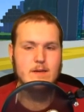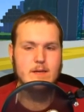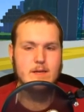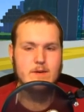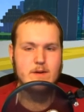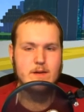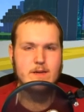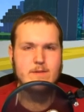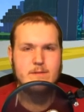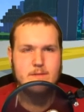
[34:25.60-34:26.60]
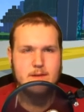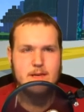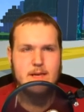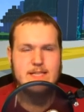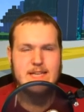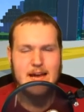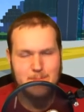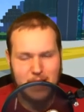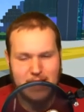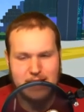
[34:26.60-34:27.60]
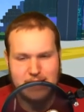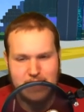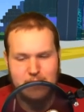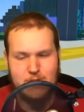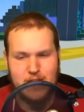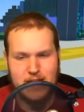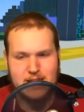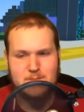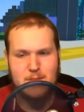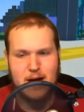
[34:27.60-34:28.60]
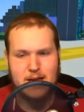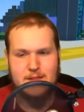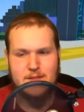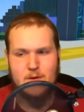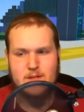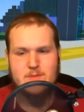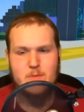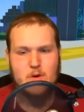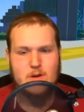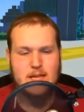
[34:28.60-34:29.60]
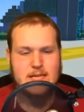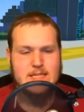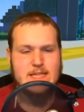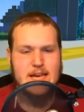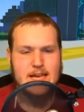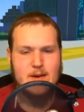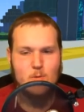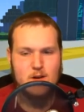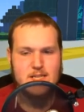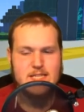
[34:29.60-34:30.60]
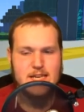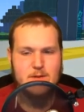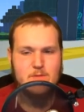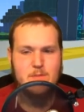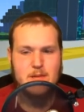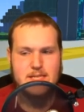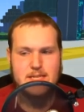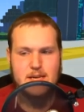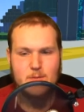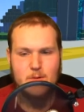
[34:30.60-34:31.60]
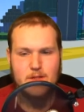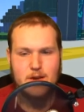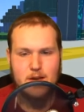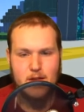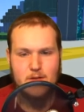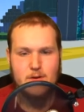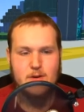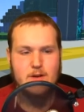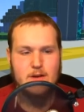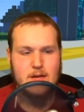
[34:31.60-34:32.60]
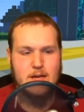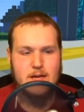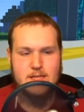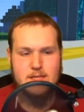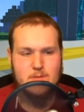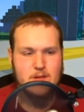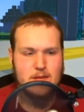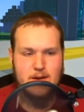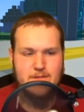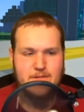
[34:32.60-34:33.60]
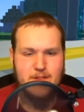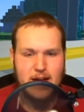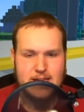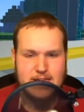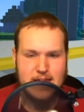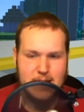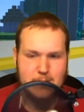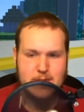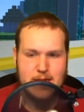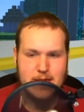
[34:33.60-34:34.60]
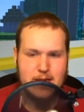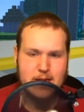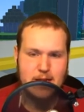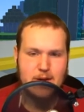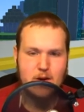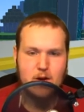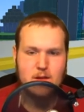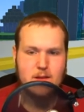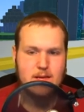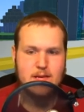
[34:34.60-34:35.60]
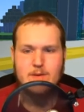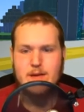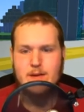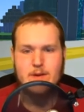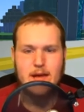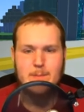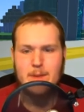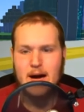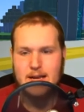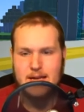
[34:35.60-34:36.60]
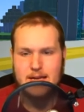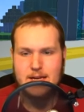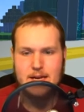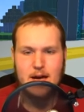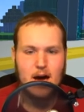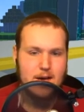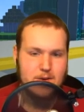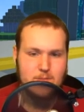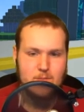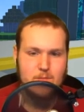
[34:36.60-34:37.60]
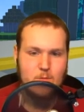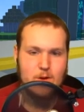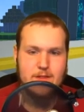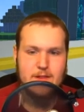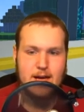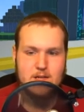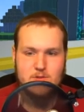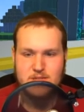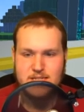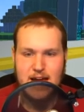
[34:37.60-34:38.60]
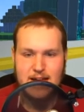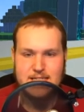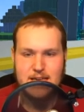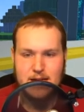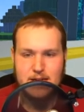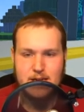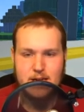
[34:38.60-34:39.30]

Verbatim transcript: You it it's not modding like you think it's modding though. It's more or less taking one skin, replacing it with another. It doesn't really affect gameplay at all. Like you you can't mod in an item with extra stats on it.